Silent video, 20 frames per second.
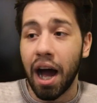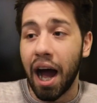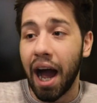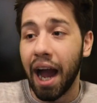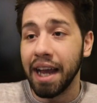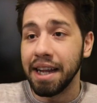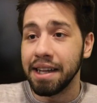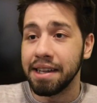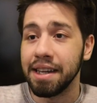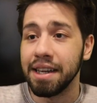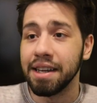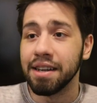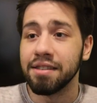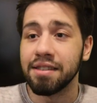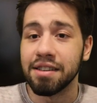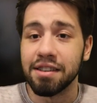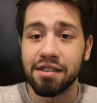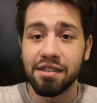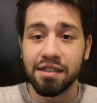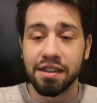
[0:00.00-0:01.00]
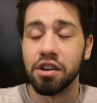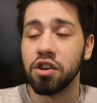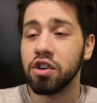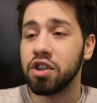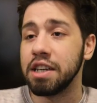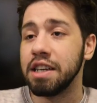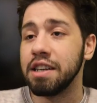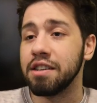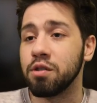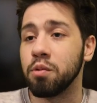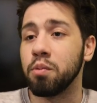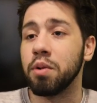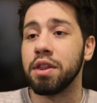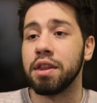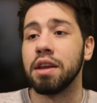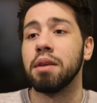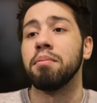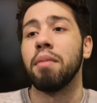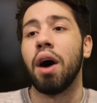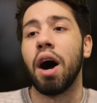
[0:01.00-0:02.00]
ideas and synergies
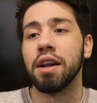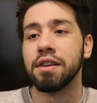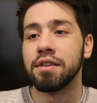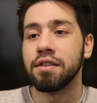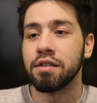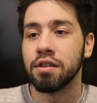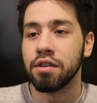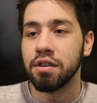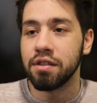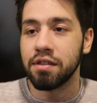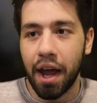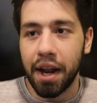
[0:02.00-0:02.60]
within monsters,